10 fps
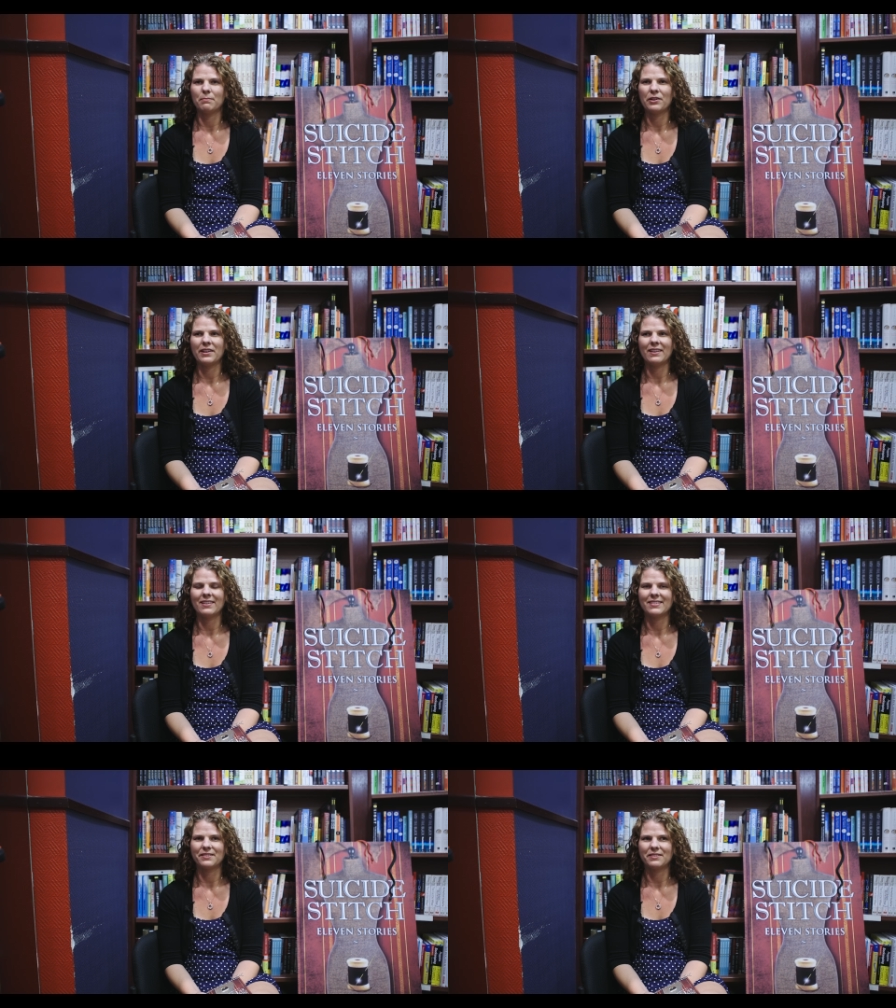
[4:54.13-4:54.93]
putting
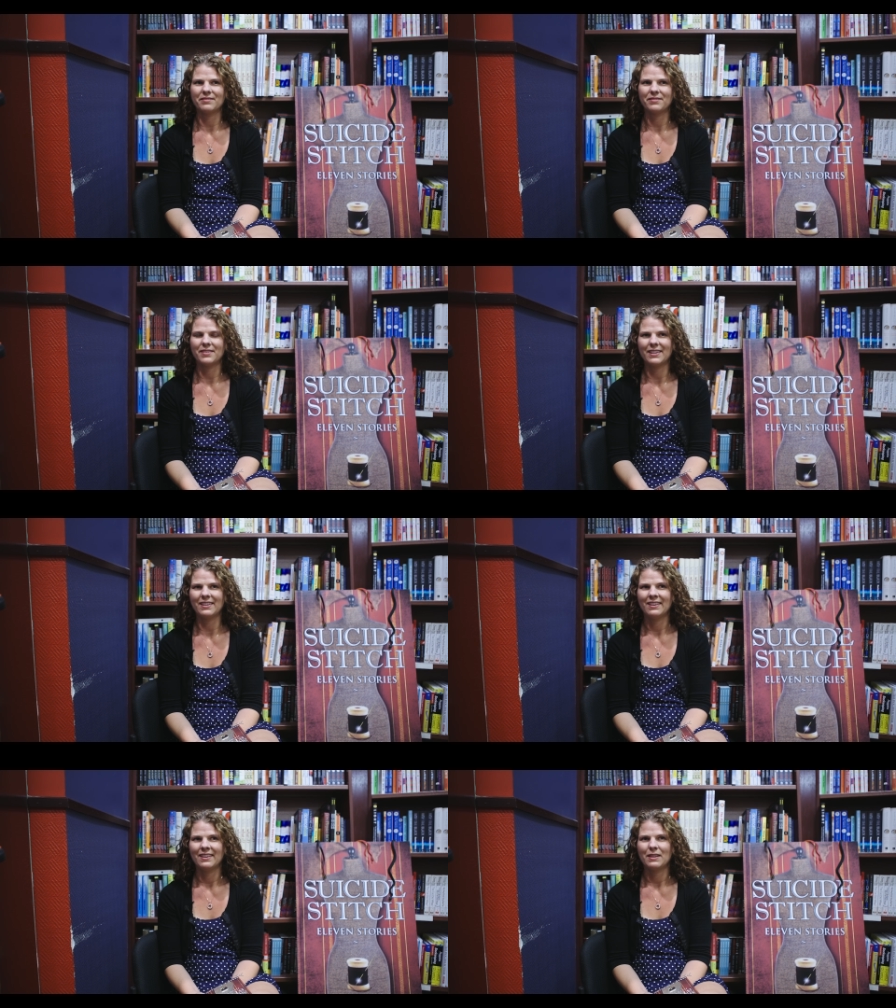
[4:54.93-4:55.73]
it, sort of
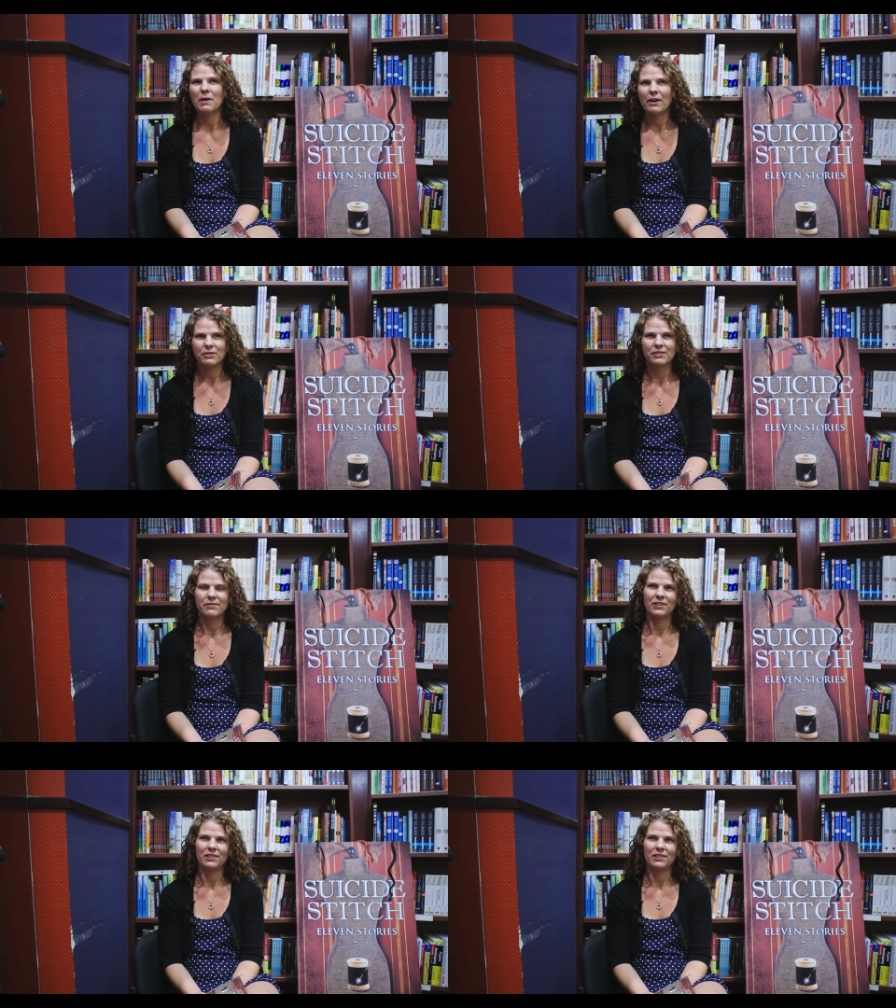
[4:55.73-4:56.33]
the boundaries